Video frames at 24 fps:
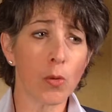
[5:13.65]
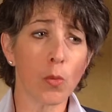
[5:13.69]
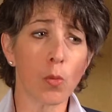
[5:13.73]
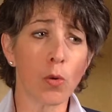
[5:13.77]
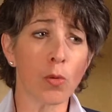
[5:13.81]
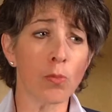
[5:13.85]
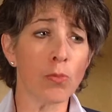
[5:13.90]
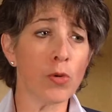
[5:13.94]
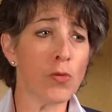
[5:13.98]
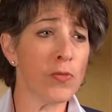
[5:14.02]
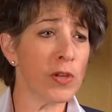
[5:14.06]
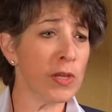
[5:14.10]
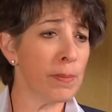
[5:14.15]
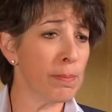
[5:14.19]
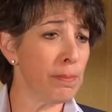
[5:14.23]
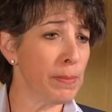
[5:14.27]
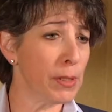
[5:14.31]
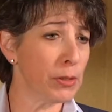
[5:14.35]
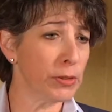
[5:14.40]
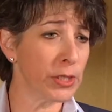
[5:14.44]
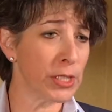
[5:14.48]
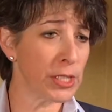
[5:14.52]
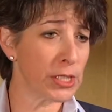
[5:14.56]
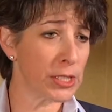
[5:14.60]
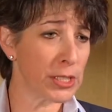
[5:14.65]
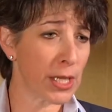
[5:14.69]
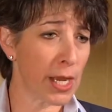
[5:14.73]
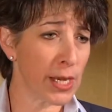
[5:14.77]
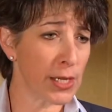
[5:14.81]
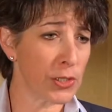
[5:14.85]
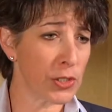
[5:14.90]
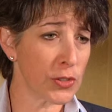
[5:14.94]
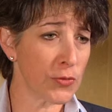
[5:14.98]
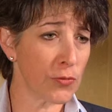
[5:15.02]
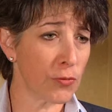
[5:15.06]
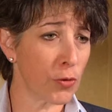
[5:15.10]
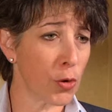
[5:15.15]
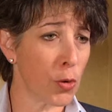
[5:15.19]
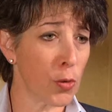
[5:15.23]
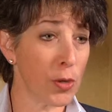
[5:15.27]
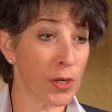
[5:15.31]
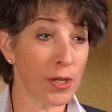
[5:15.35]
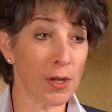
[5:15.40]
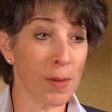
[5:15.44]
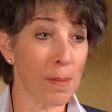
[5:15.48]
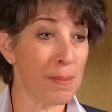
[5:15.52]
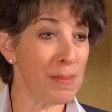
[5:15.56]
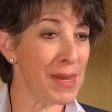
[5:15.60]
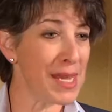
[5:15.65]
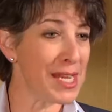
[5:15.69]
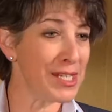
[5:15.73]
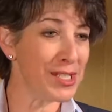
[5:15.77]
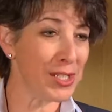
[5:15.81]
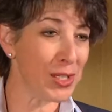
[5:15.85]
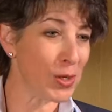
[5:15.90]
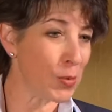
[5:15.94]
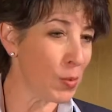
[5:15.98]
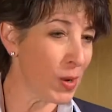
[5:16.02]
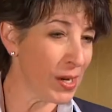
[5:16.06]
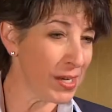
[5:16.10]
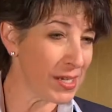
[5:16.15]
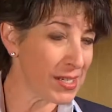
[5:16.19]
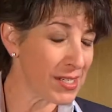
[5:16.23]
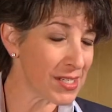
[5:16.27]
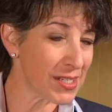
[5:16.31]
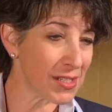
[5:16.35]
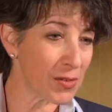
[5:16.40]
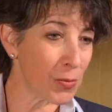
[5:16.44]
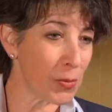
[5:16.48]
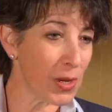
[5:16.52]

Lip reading: We're moving building science forward in amazing ways.